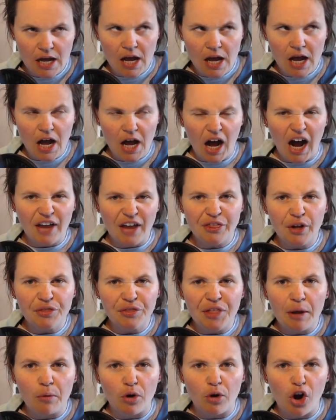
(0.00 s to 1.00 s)
I thought
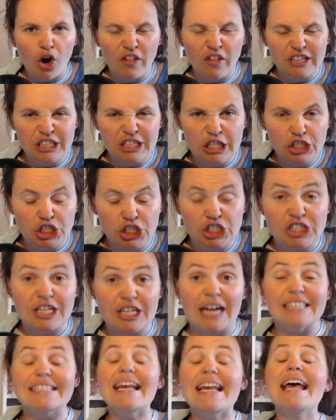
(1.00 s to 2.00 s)
they were all addition
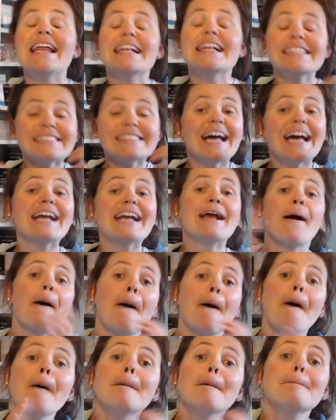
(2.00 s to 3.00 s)
signs. And it's like,
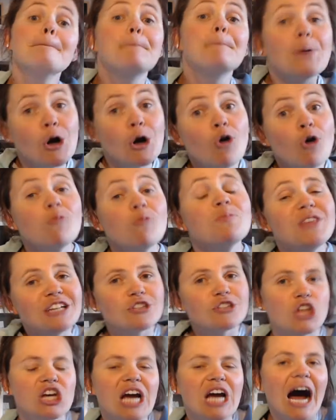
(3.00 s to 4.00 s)
boom, these
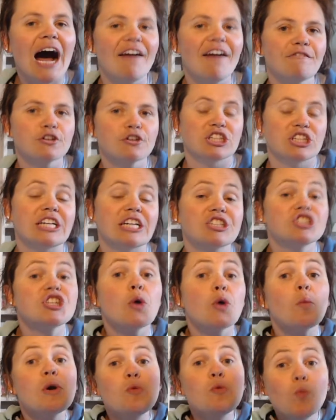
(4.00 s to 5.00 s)
are the conversations
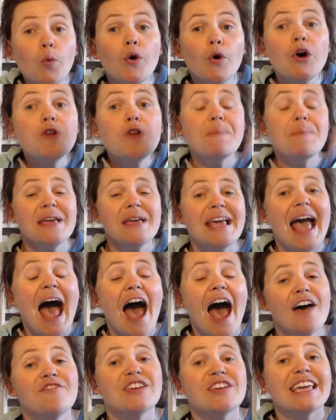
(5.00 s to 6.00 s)
that we would be
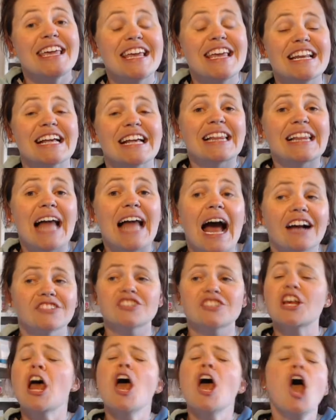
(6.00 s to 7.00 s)
having in class.
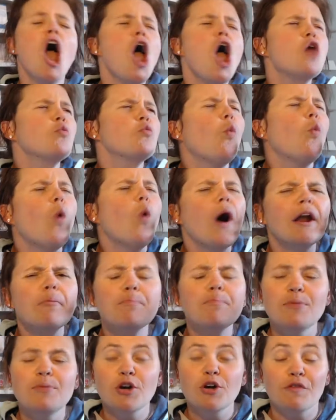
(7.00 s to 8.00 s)
And what a
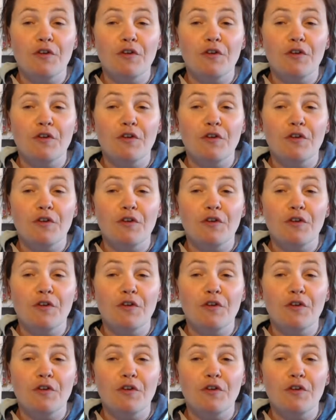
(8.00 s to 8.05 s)
beautiful